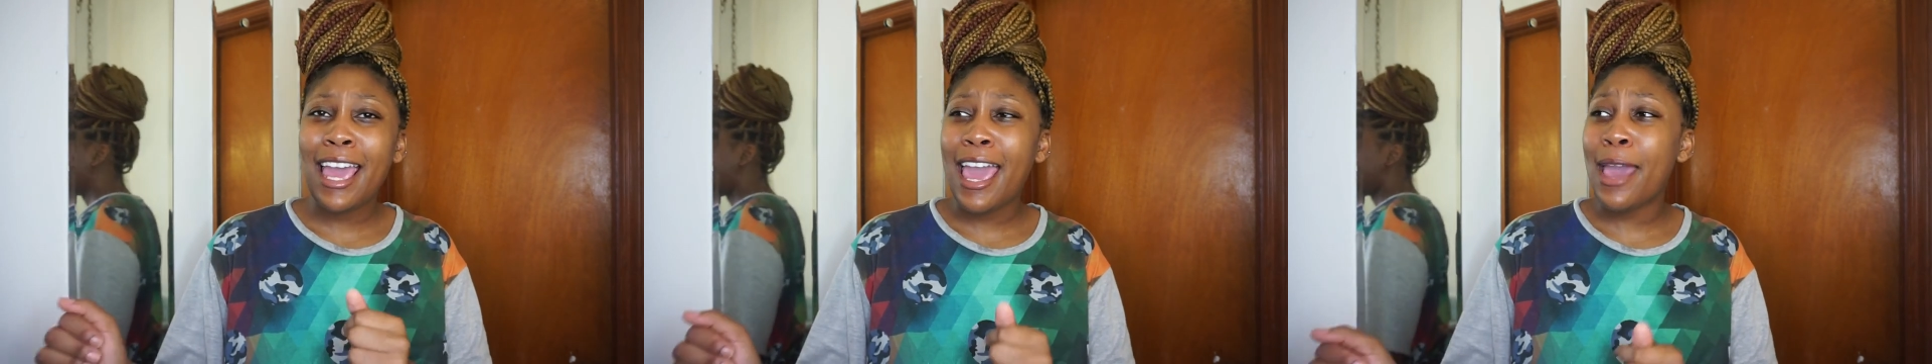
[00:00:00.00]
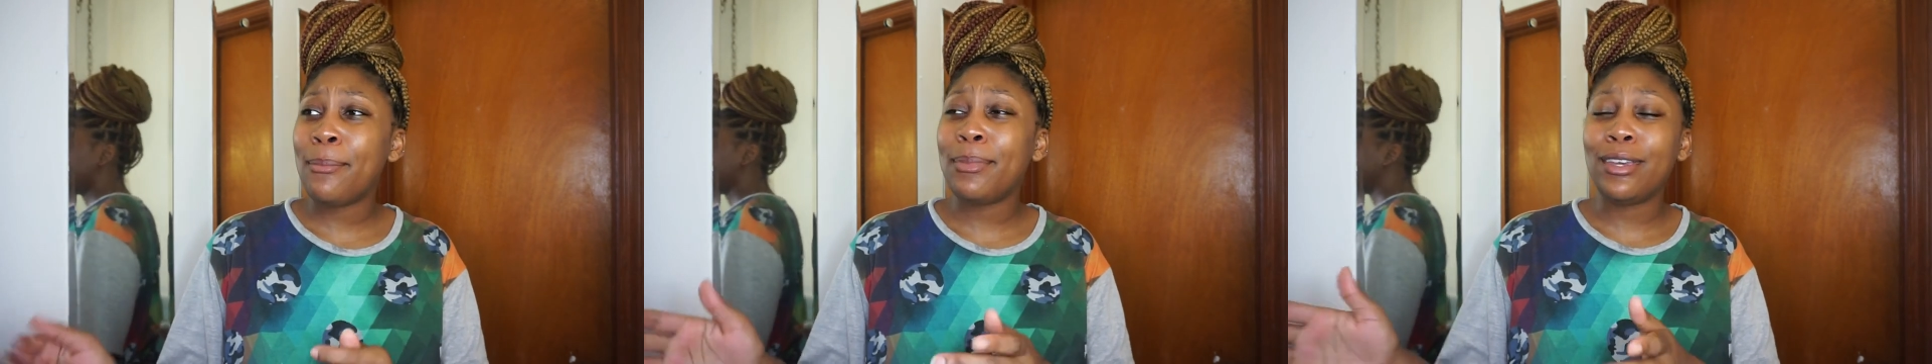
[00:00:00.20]

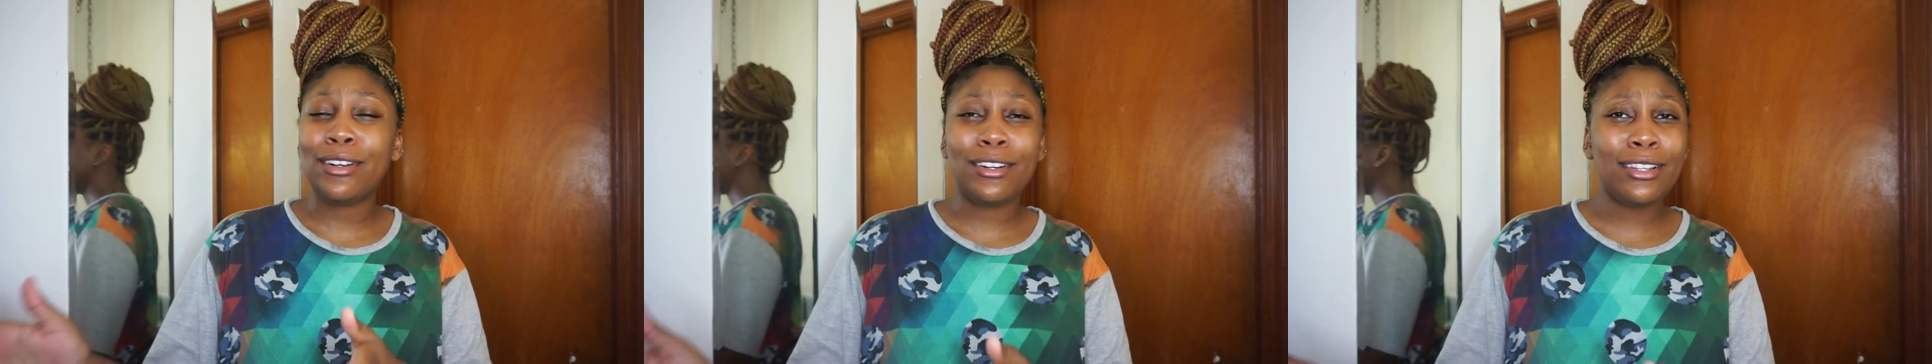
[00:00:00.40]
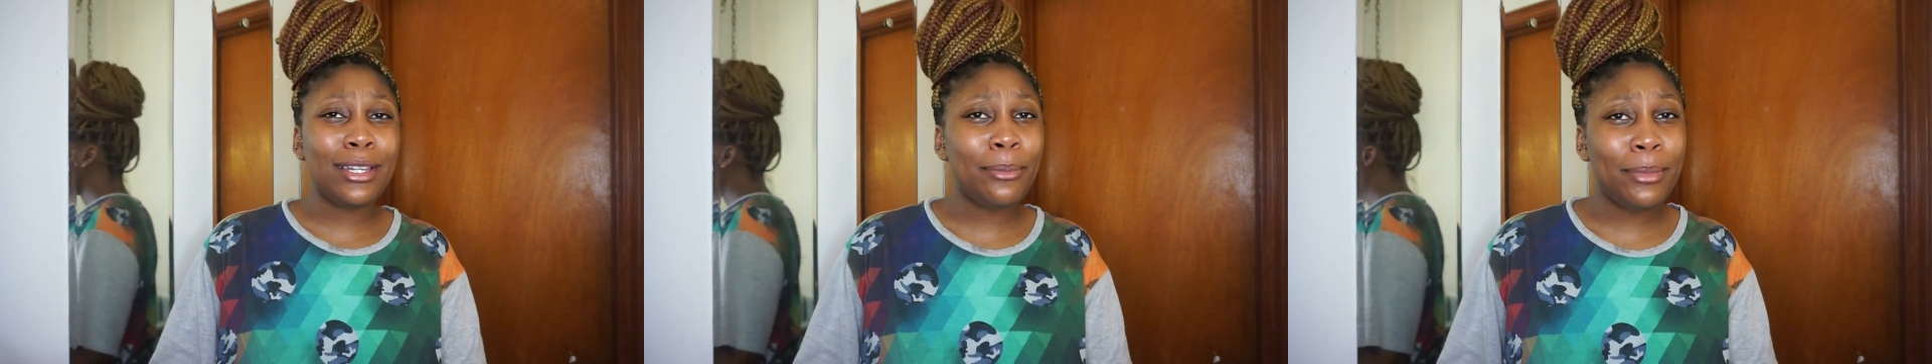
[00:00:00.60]
happy
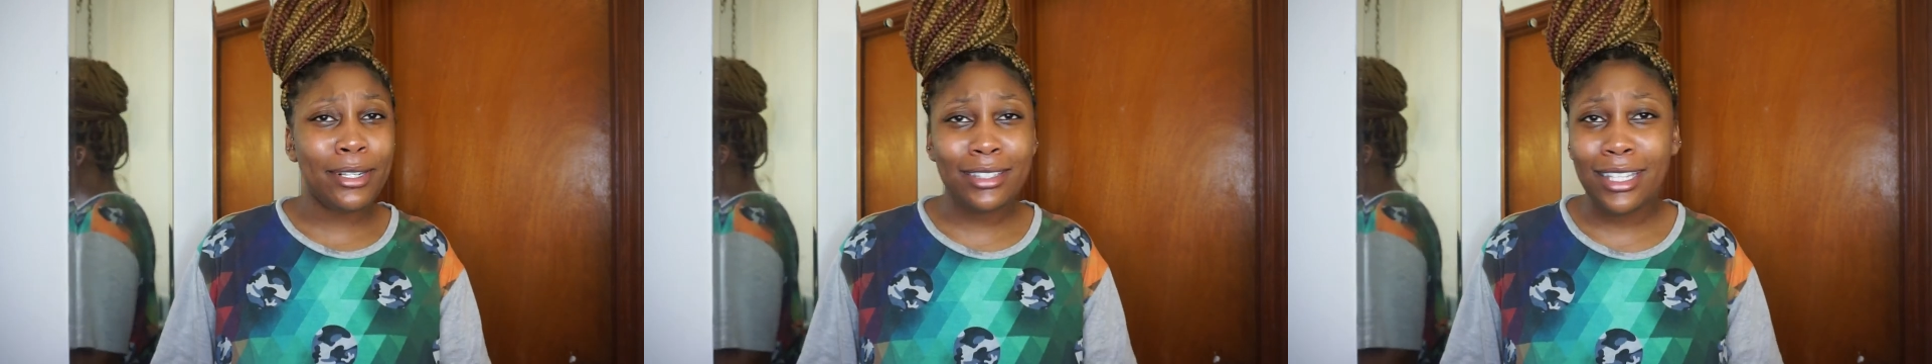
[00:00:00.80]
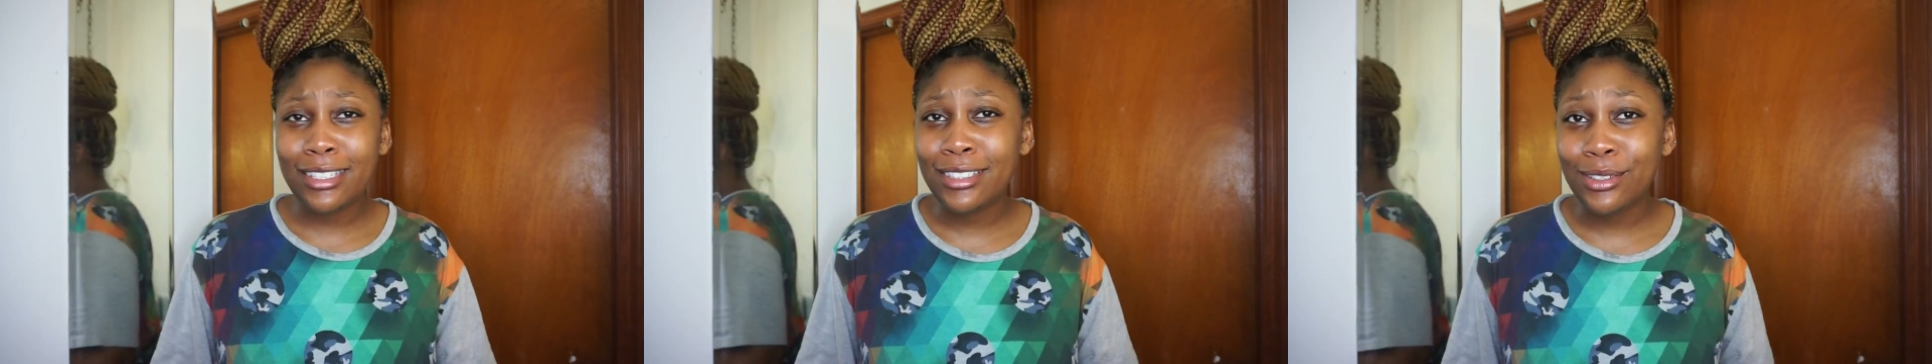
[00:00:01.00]
early
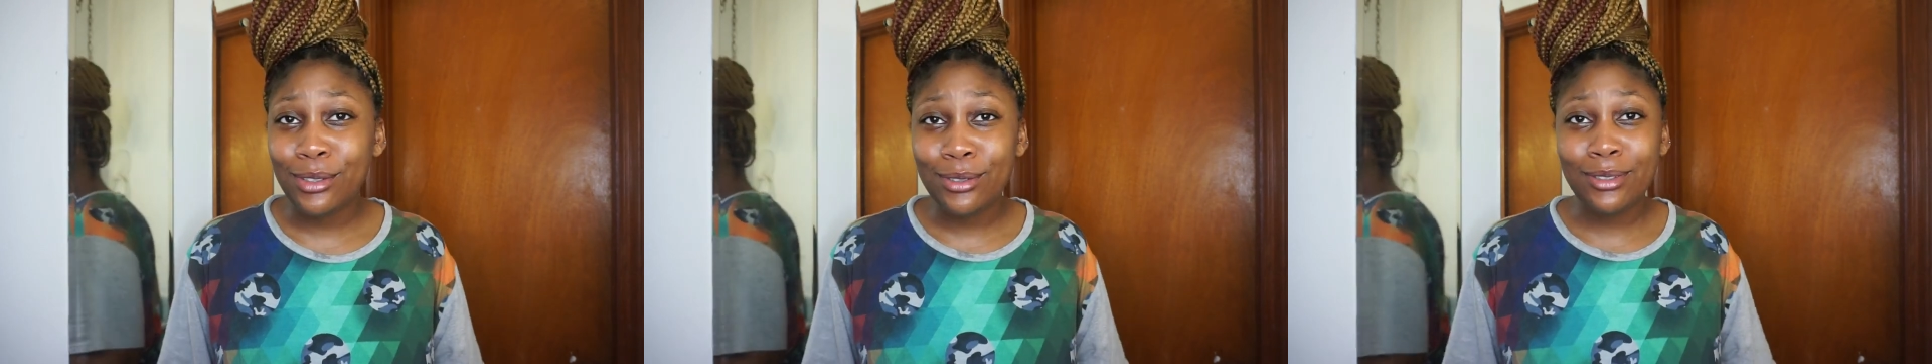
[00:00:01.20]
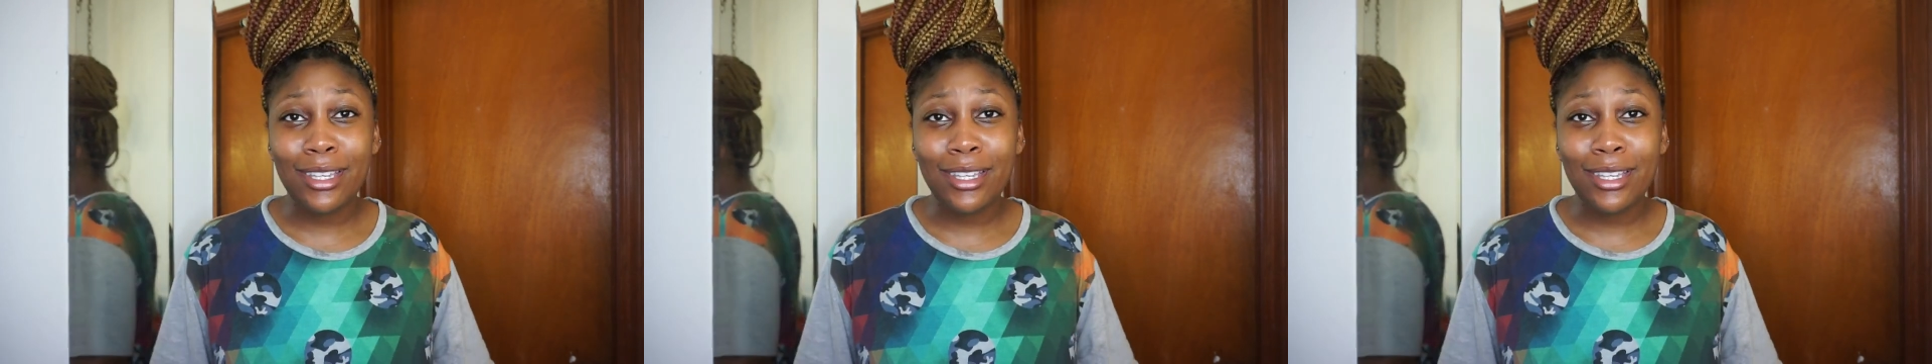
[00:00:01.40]
birthday to you.